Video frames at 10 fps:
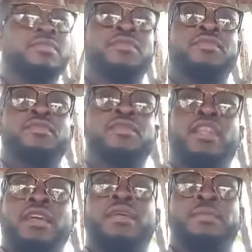take off
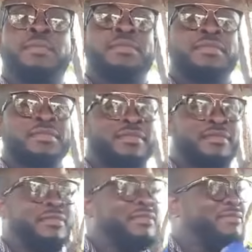weight.
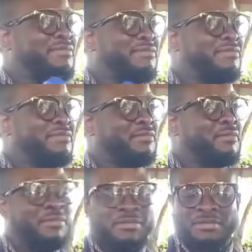Yeah.
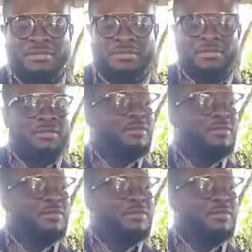You got